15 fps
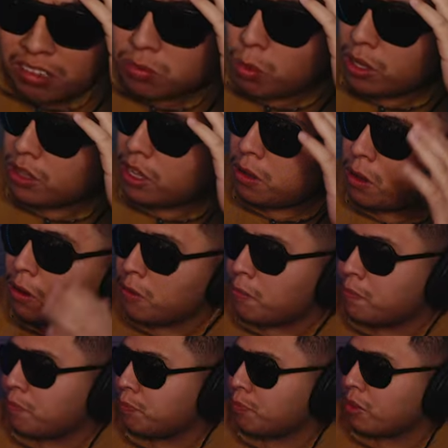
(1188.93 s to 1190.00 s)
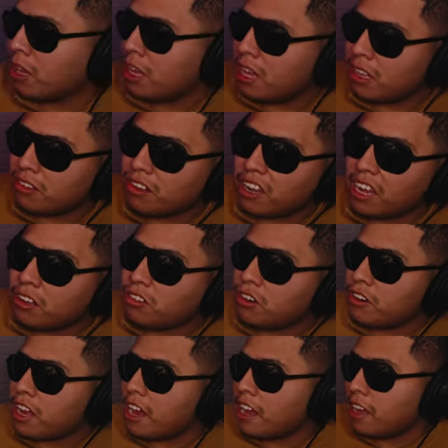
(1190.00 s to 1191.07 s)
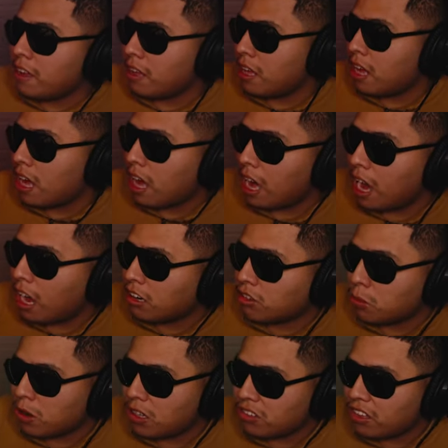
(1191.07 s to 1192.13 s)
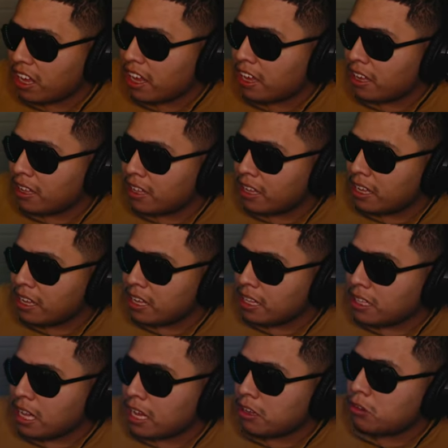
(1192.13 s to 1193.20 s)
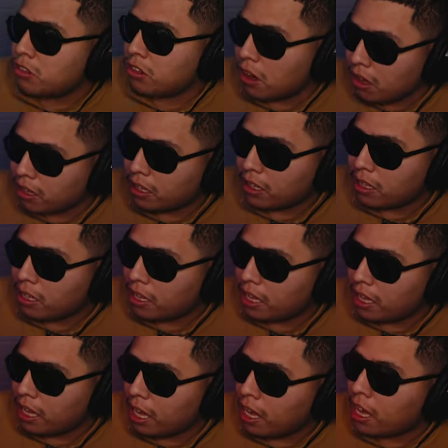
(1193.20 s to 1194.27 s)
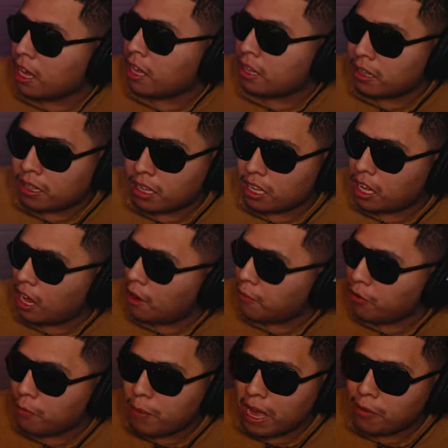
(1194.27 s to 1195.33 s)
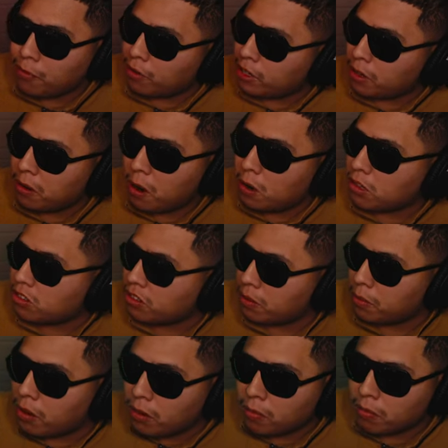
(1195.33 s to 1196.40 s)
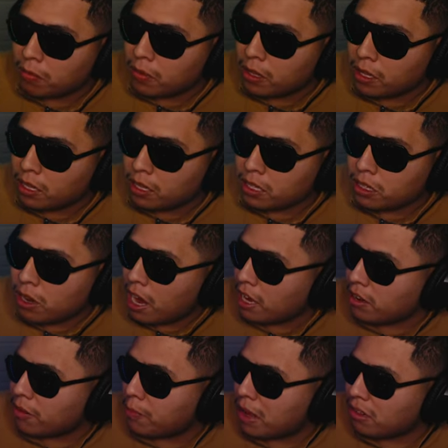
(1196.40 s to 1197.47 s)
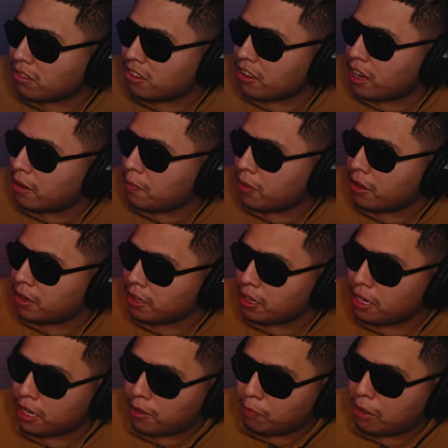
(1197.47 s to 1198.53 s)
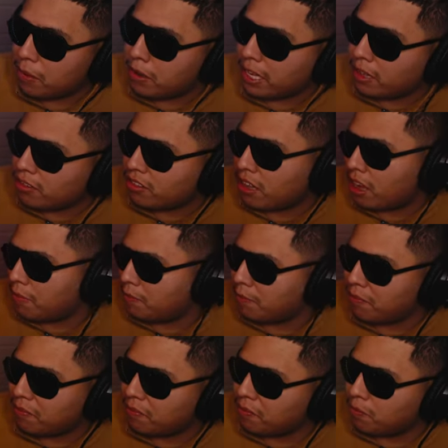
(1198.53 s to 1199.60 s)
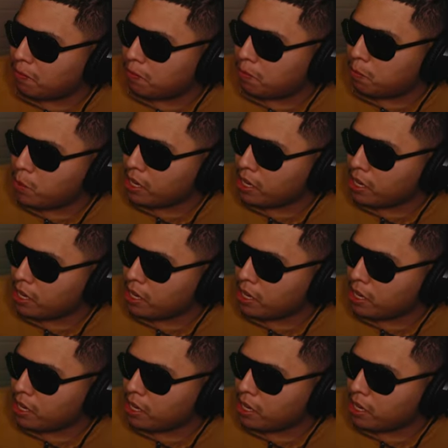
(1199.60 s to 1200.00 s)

what, dealer? today's your day. I just want to say that you suck, and I feel bad for you, honestly, bro. You had your best today, but you didn't beat me this time. But